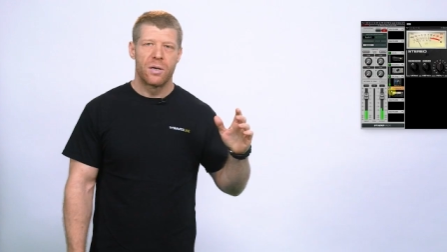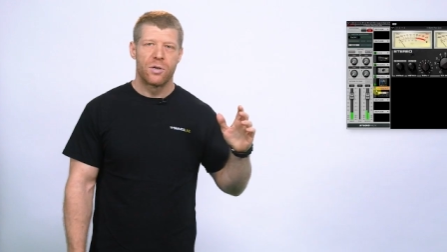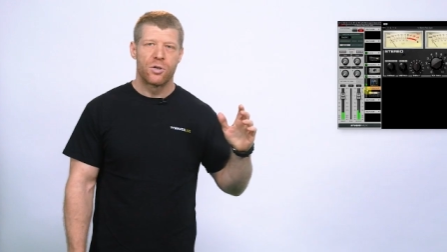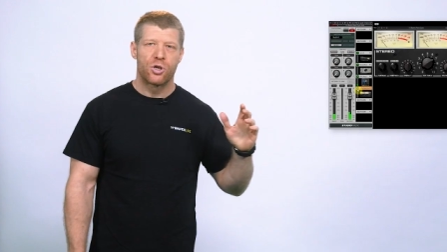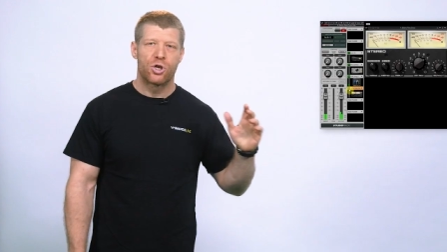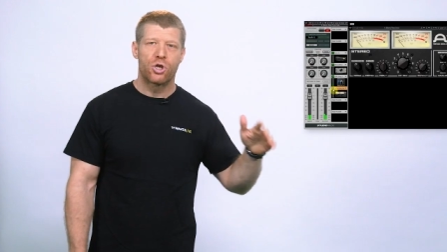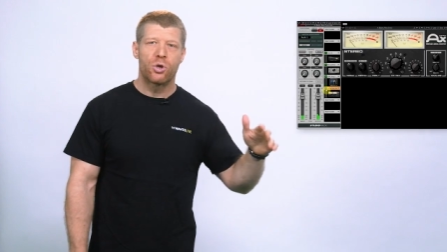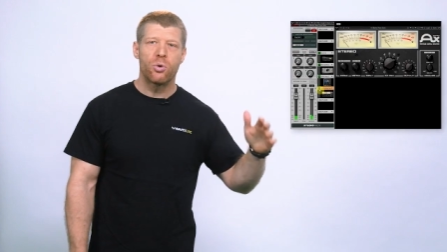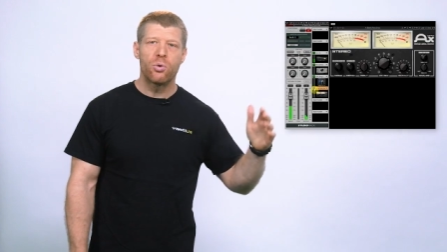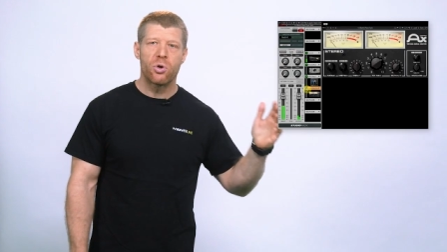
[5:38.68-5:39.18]

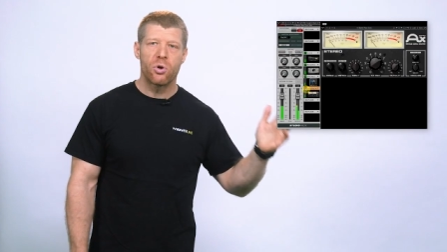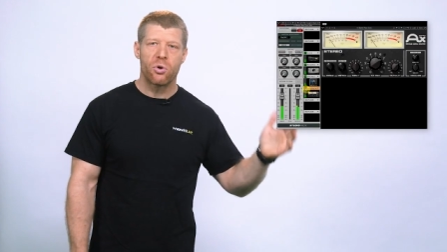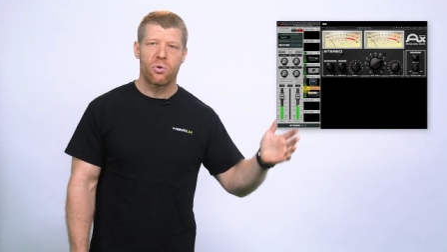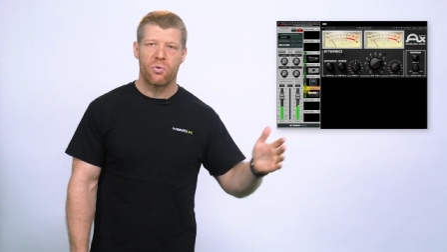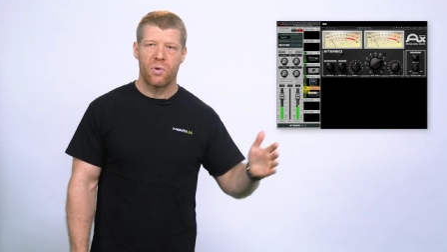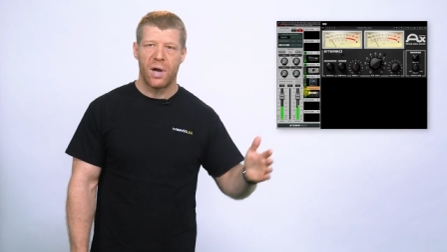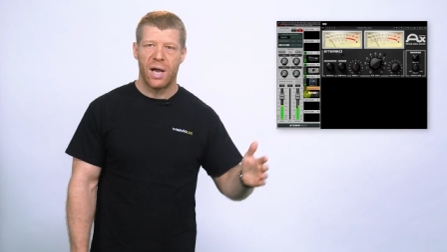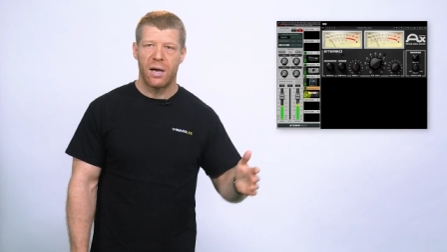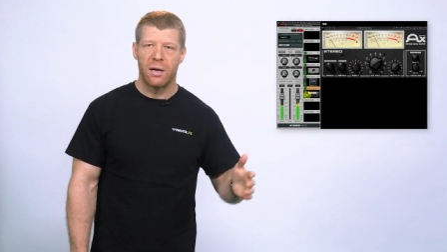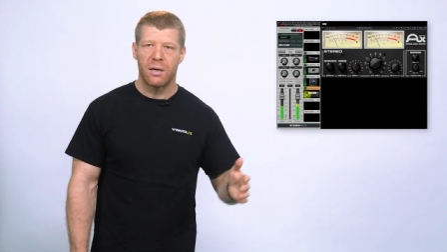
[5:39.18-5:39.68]
Studio
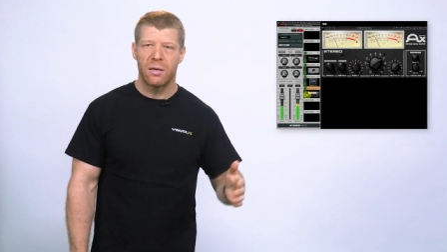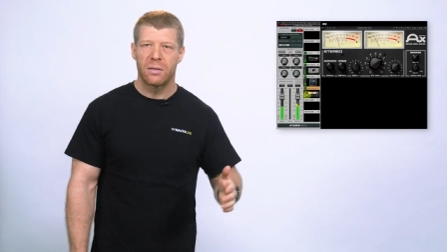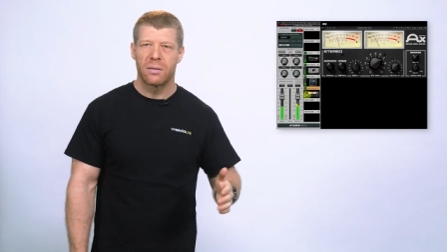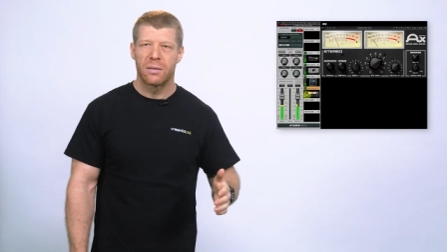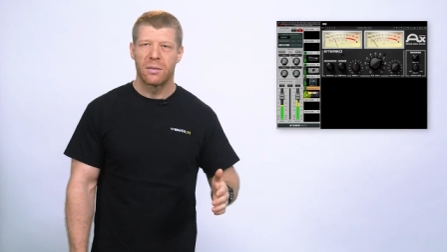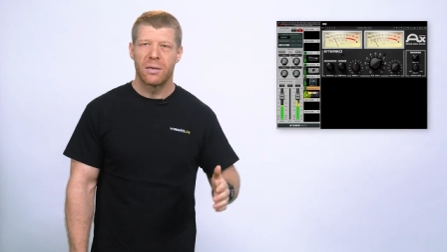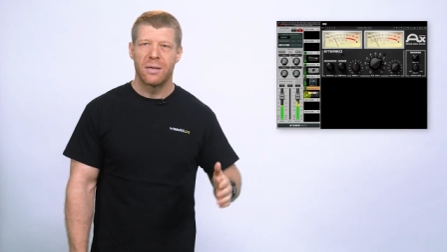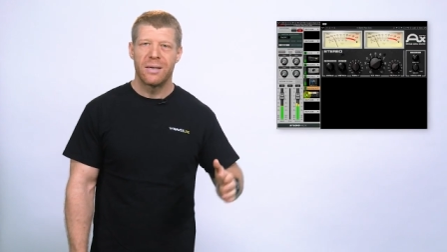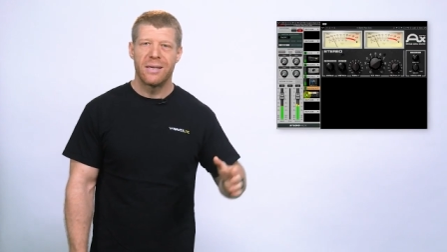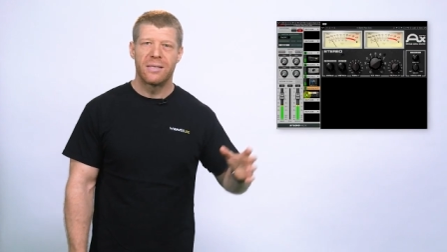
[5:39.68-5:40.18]
Rack
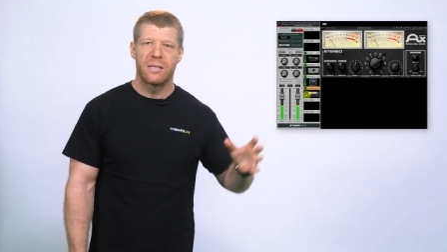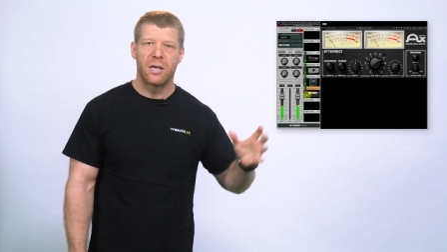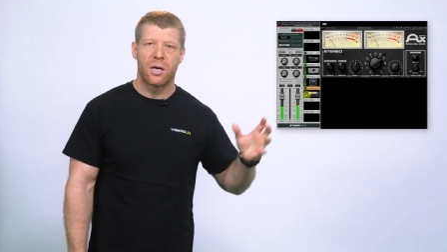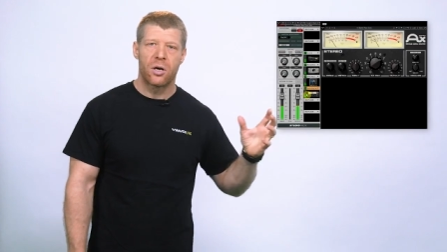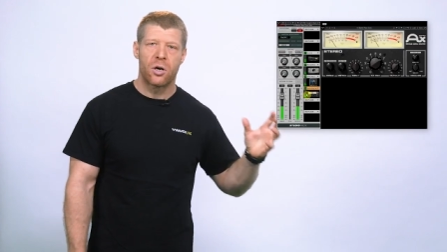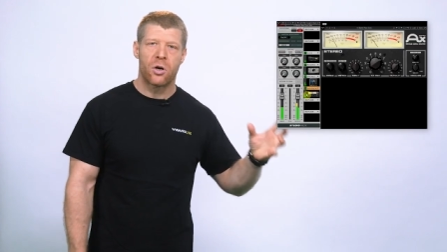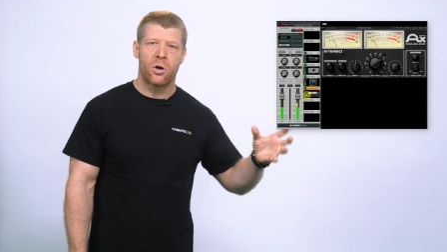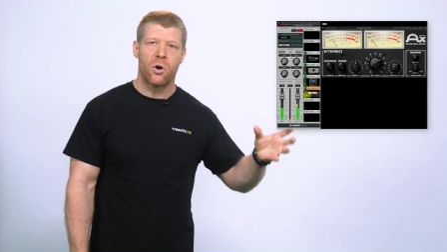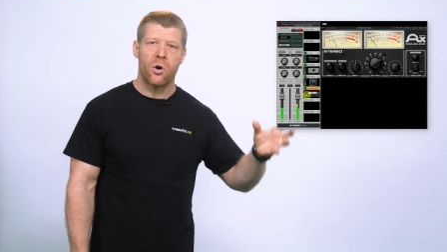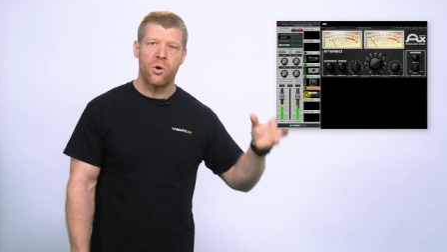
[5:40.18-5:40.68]
is a
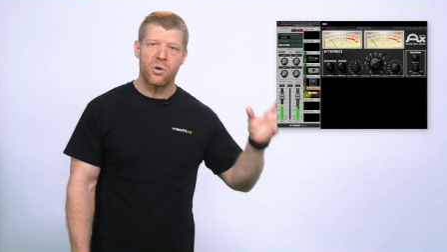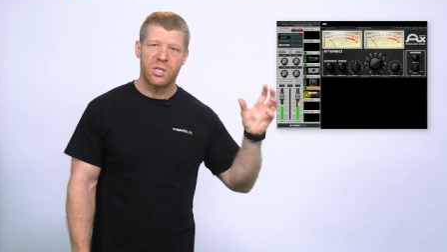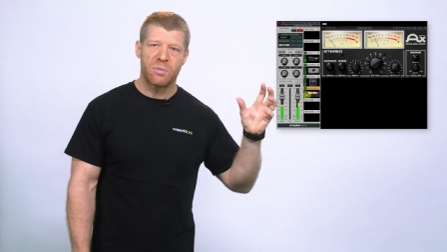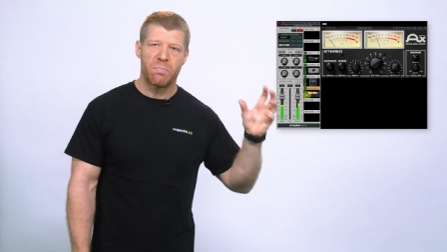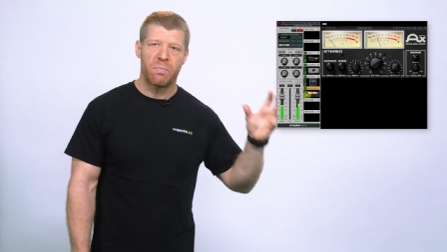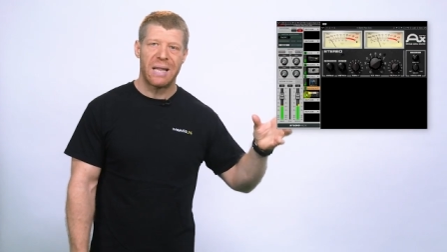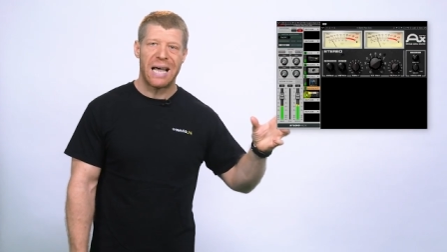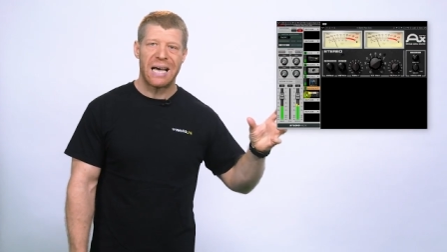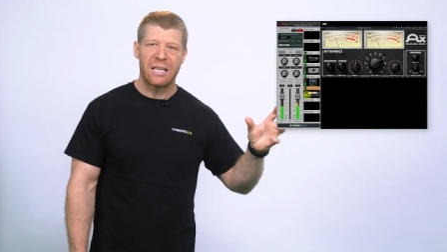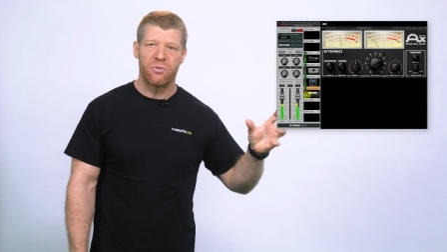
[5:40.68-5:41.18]

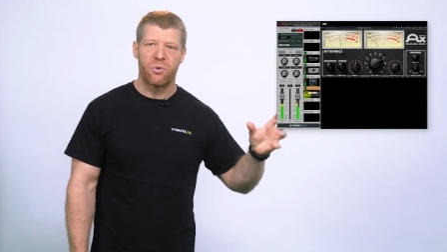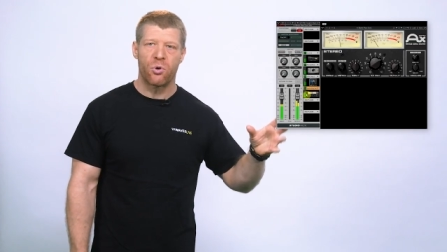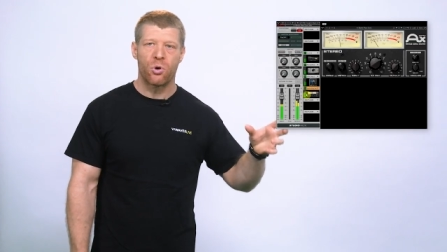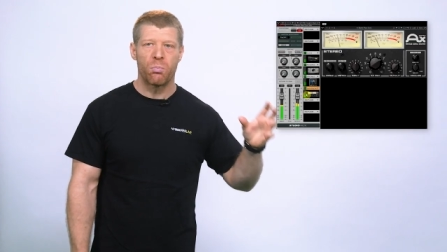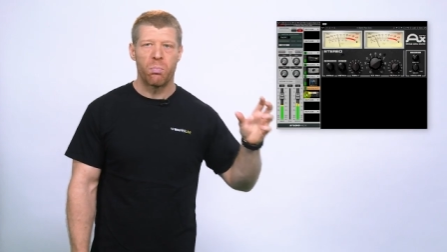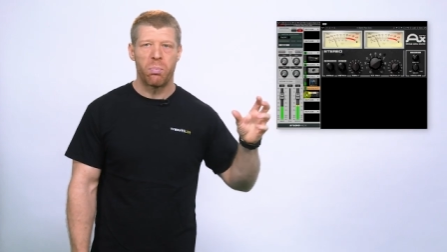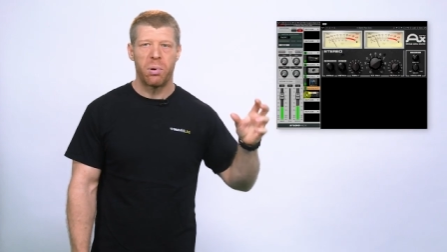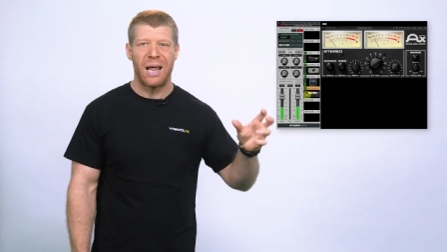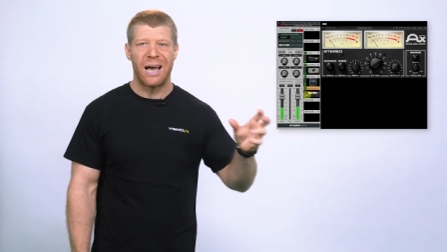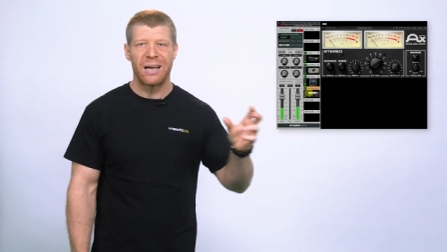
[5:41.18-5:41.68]

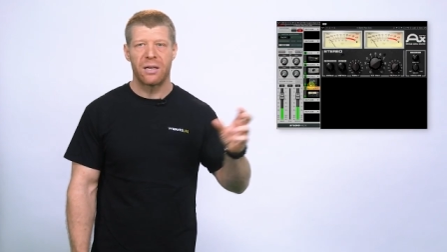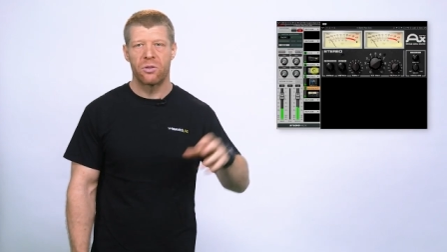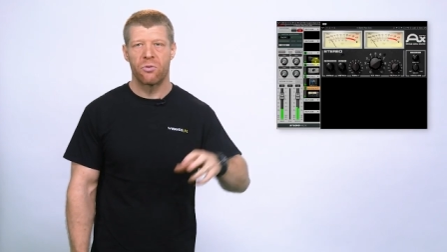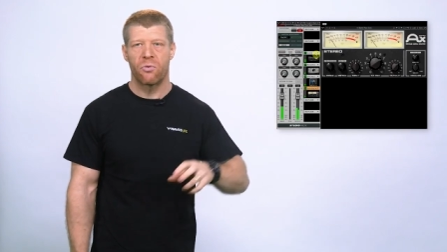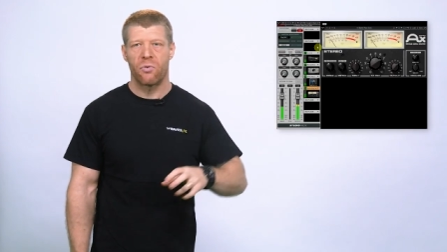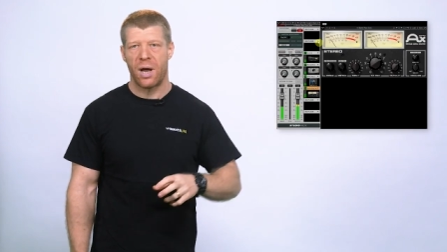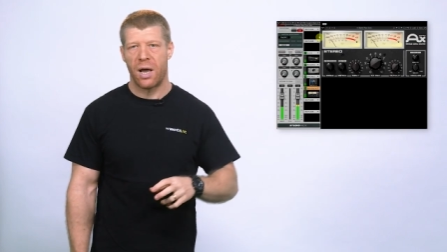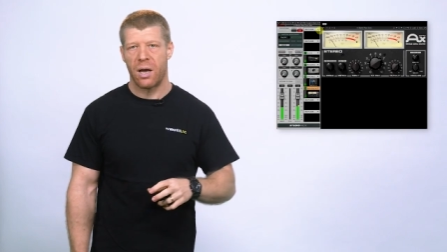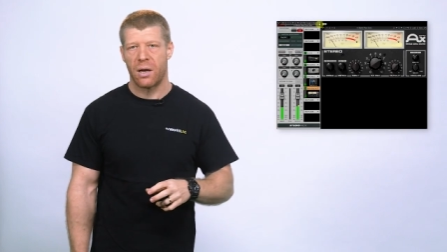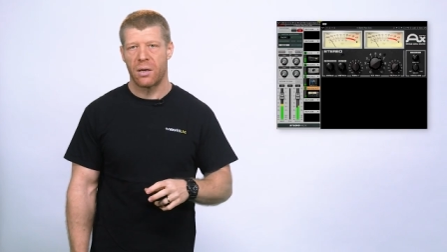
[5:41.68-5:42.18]
cross-platform plugin
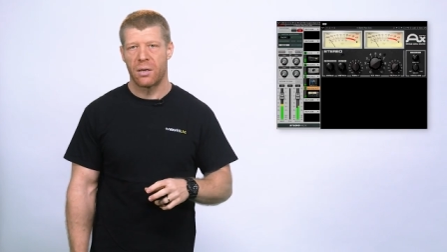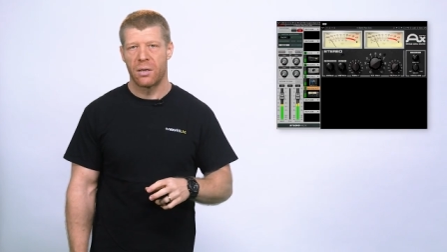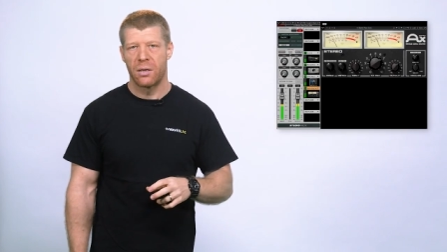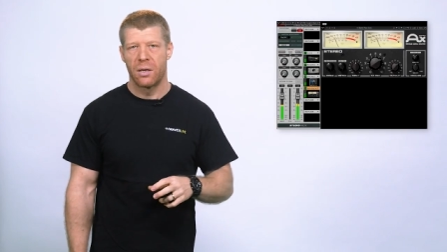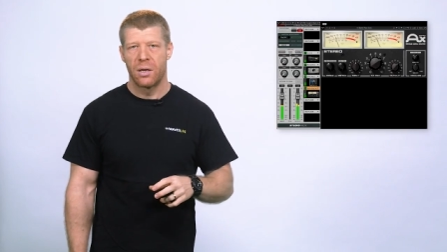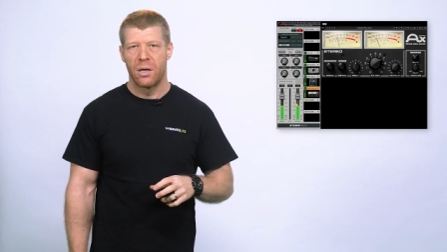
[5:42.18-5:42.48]
rack